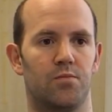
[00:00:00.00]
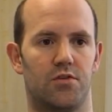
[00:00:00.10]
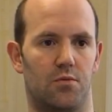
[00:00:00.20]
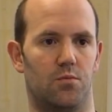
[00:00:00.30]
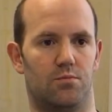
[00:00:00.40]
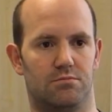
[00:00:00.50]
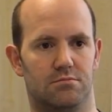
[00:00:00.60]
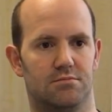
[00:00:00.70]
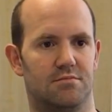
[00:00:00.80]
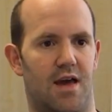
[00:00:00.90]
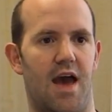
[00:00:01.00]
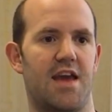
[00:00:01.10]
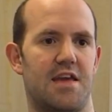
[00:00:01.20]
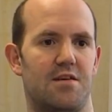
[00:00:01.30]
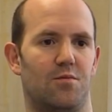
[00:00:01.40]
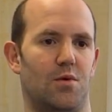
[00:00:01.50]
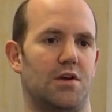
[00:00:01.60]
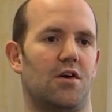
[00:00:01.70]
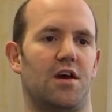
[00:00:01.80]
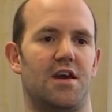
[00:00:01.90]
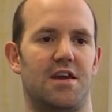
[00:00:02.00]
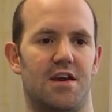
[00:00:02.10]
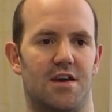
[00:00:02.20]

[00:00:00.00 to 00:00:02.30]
So a, we got a,